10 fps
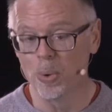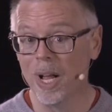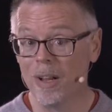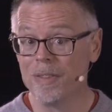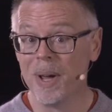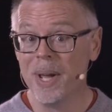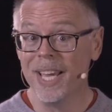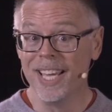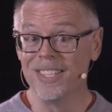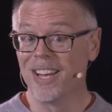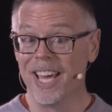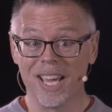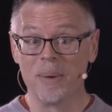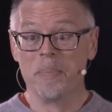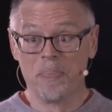12, he's
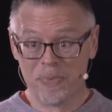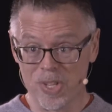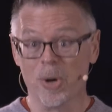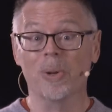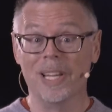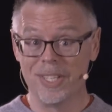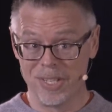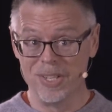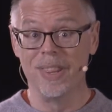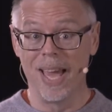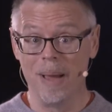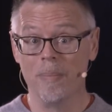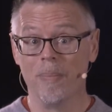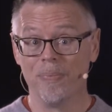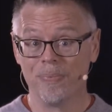like, "Don't listen to
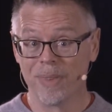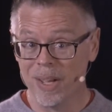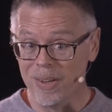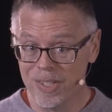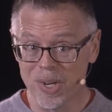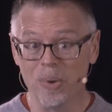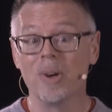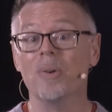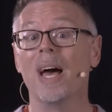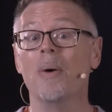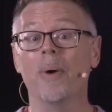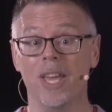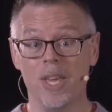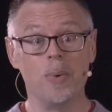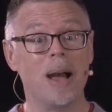them. Don't go that
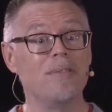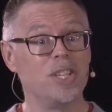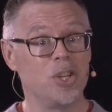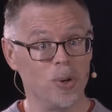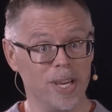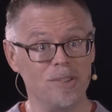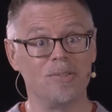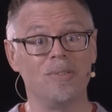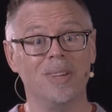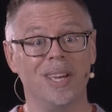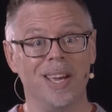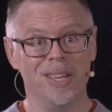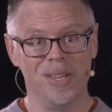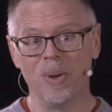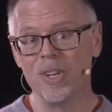way. You have the choice.
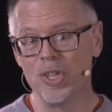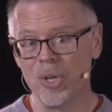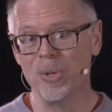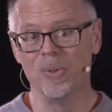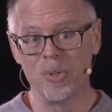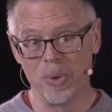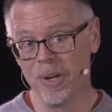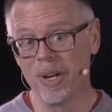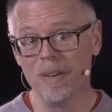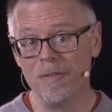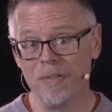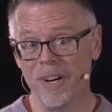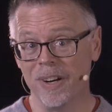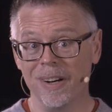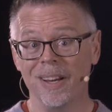You can choose who you're going to
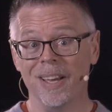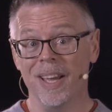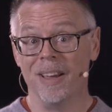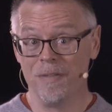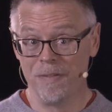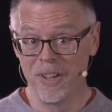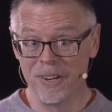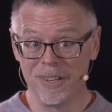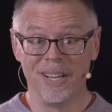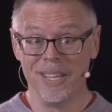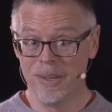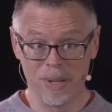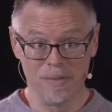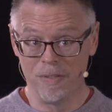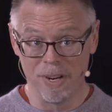fear. You
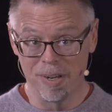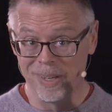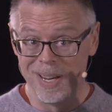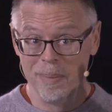can fear